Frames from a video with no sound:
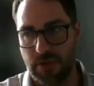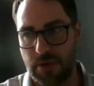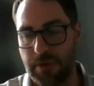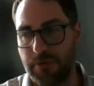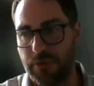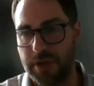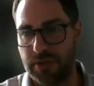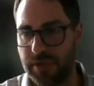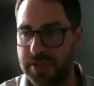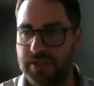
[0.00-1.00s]
So don't be
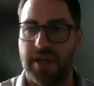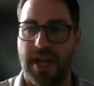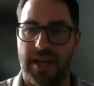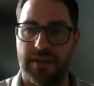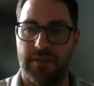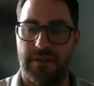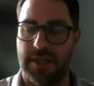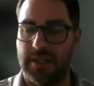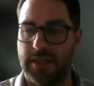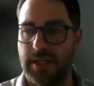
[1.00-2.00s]
afraid to raise your hand and
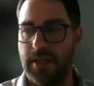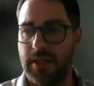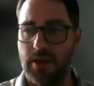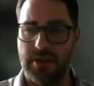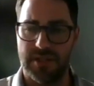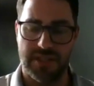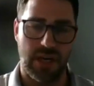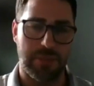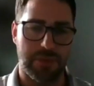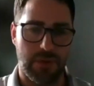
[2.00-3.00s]
think, is this
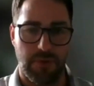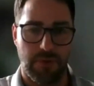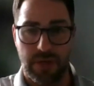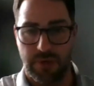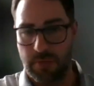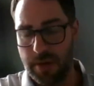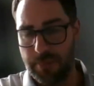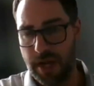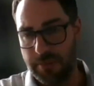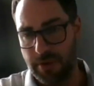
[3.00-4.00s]
an opportunity for me to grow my
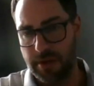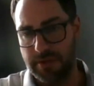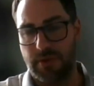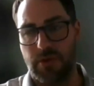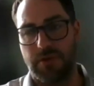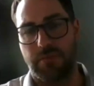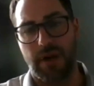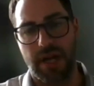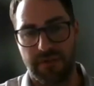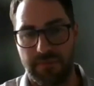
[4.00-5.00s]
brand, but also grow the
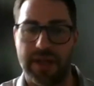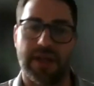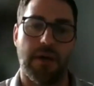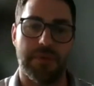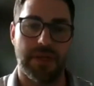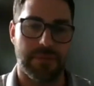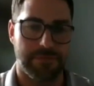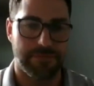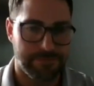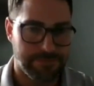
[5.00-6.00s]
brand of my company?